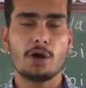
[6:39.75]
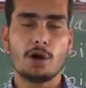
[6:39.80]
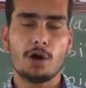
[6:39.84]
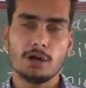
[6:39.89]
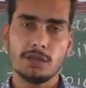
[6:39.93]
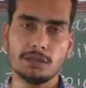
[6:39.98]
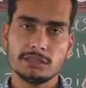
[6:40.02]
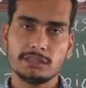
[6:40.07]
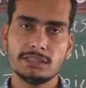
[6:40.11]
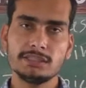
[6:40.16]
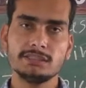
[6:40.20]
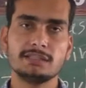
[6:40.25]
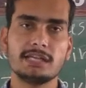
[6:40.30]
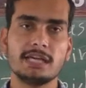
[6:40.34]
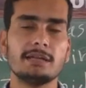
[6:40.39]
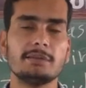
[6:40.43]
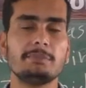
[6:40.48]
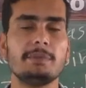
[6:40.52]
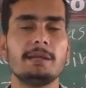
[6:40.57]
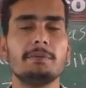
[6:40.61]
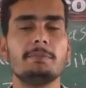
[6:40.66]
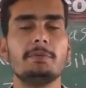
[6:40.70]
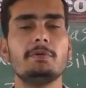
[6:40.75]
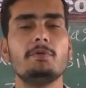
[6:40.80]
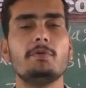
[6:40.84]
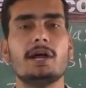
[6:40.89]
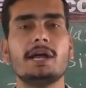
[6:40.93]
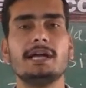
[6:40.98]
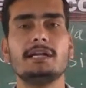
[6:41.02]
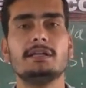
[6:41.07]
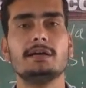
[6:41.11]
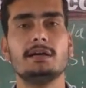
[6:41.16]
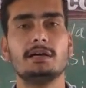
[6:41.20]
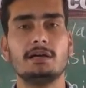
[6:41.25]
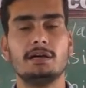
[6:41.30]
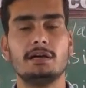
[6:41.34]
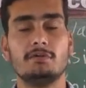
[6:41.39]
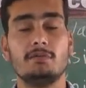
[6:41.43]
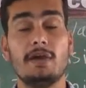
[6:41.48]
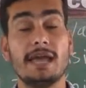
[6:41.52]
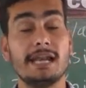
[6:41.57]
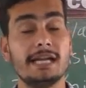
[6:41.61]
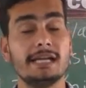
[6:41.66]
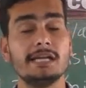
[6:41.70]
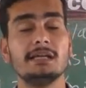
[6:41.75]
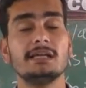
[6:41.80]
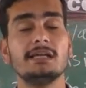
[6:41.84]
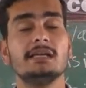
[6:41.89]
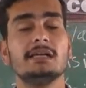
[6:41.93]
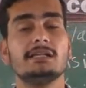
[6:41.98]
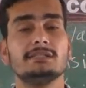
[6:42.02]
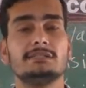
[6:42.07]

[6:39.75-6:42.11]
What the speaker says: All things are maybe void, valid,